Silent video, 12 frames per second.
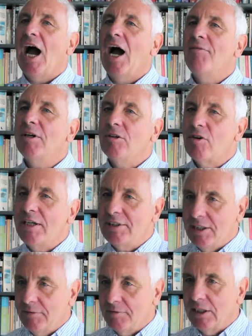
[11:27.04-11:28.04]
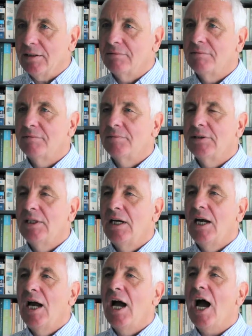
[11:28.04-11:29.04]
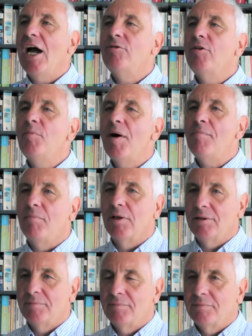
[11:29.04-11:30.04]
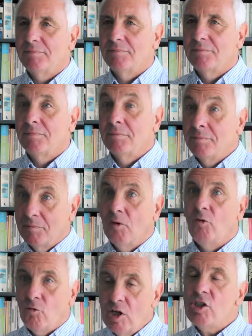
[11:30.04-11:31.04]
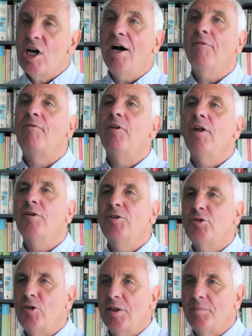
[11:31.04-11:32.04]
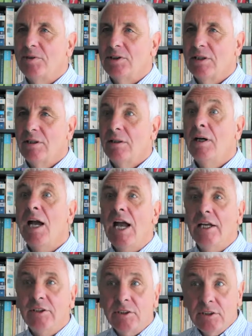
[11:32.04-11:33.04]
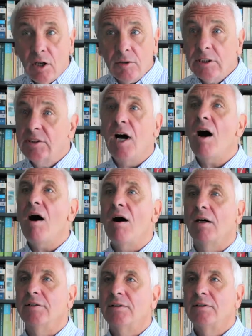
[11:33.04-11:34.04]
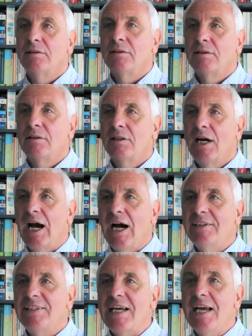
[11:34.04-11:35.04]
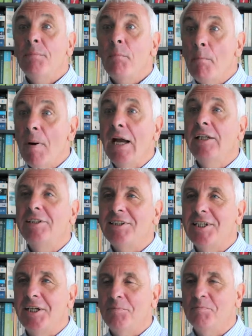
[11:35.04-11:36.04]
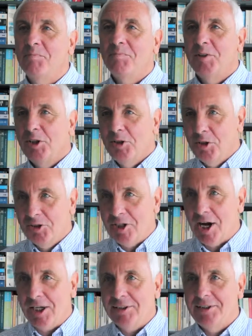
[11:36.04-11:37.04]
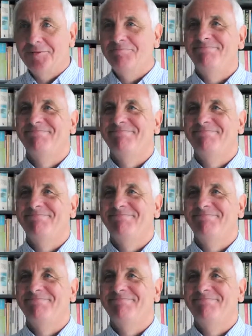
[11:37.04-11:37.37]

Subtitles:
Have a great evening, and remember, reach out for those dreams. It's not as hard as it may seem. Good night.